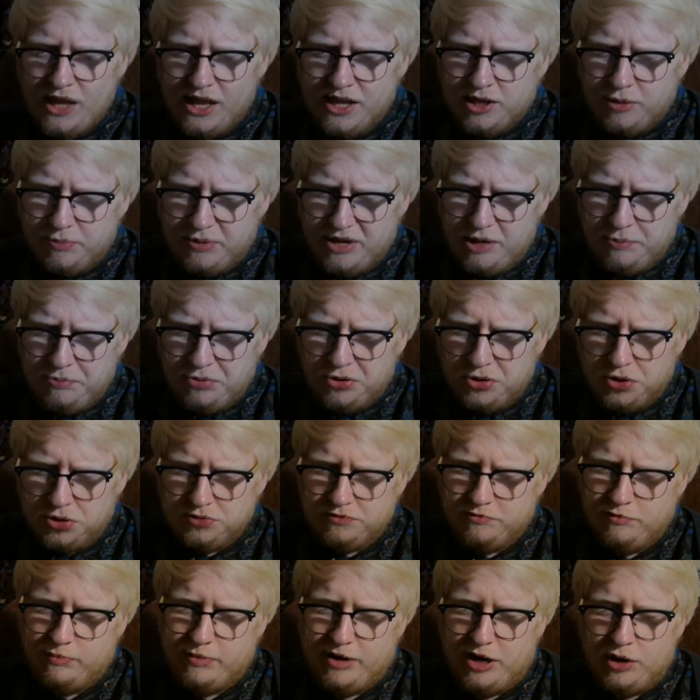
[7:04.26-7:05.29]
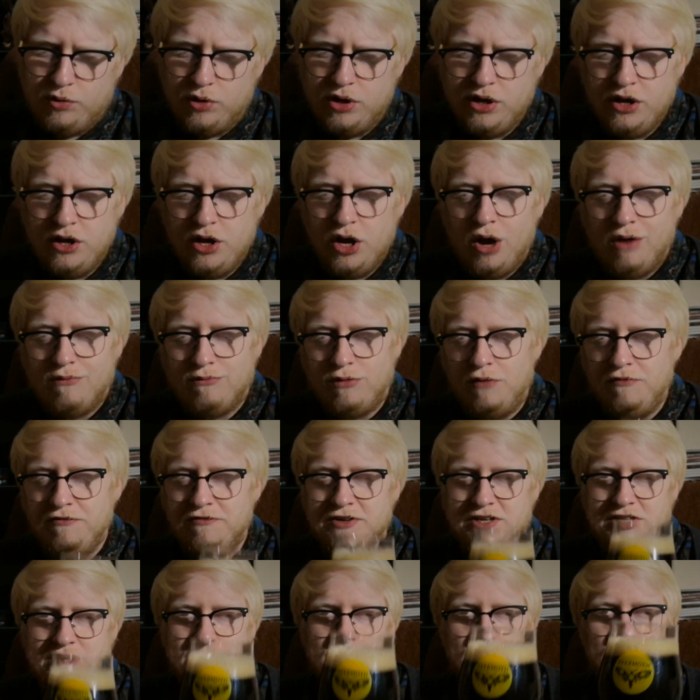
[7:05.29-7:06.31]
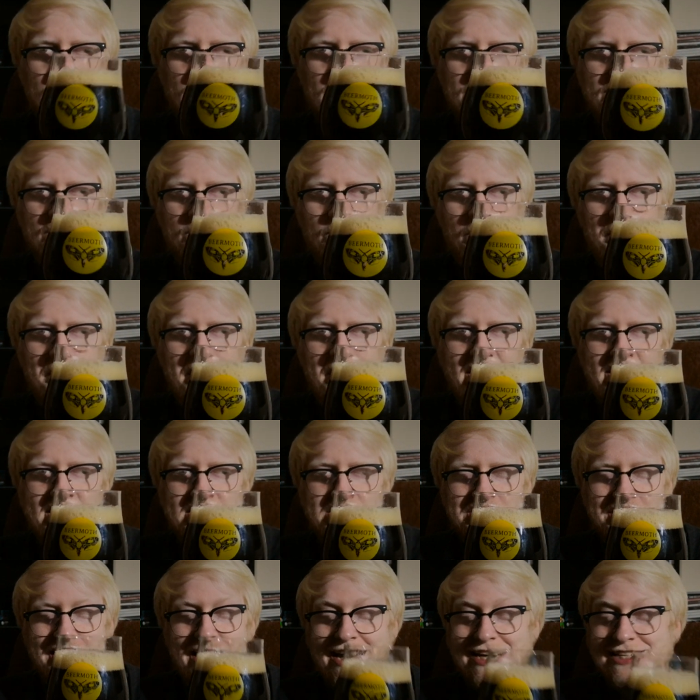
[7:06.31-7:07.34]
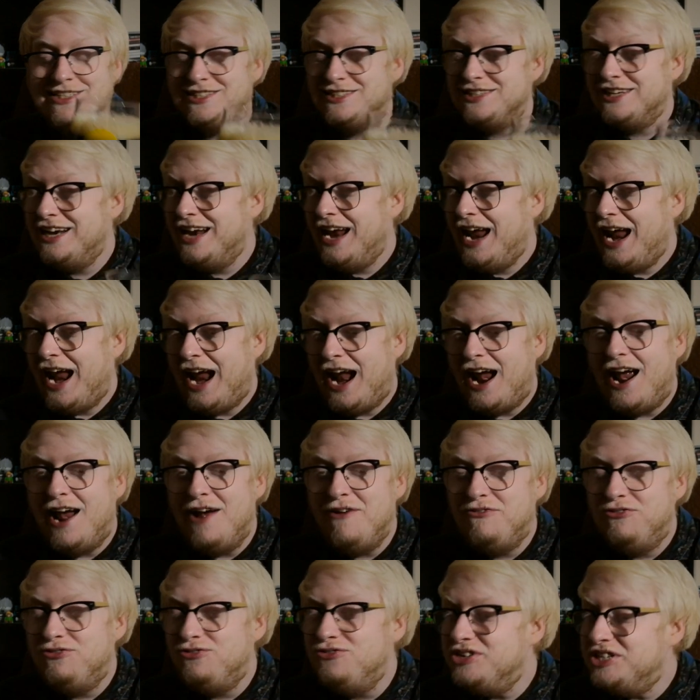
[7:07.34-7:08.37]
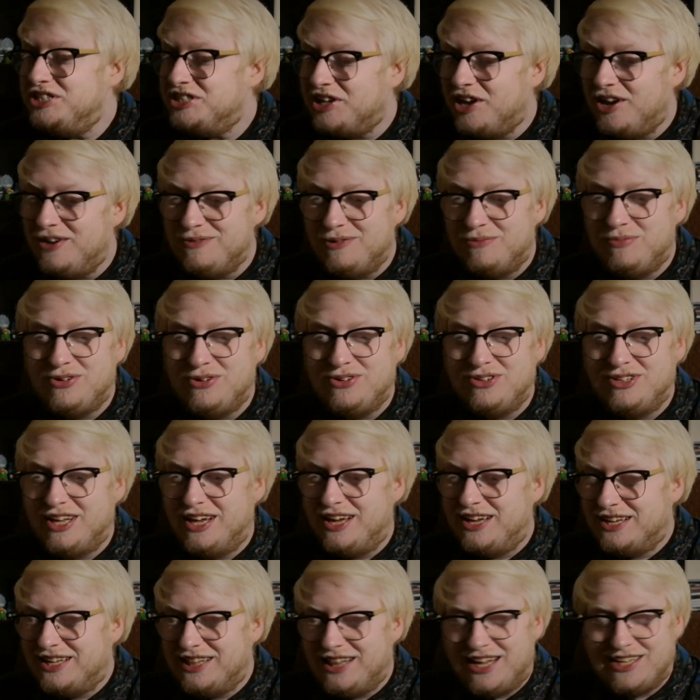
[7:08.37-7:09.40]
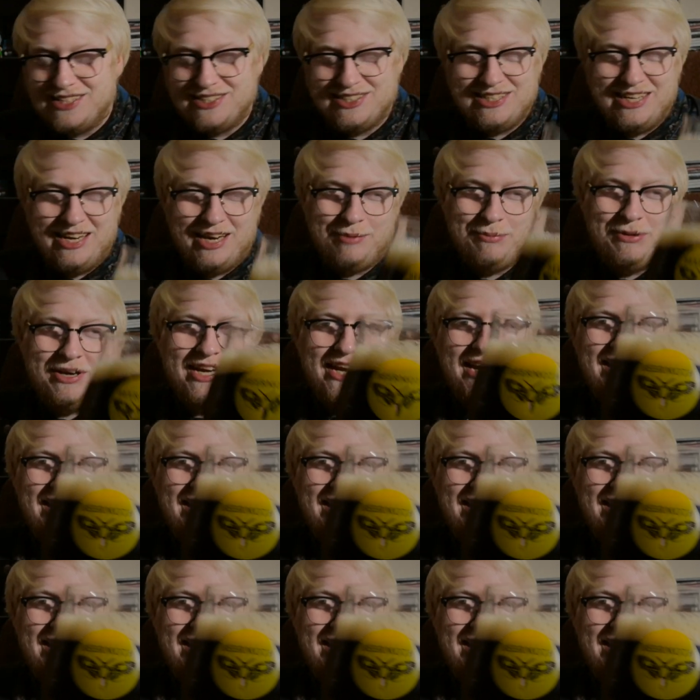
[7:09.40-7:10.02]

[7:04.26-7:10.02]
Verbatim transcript: And the beer poured with about 1 finger's worth of a beige head. Every time I put that glass near me,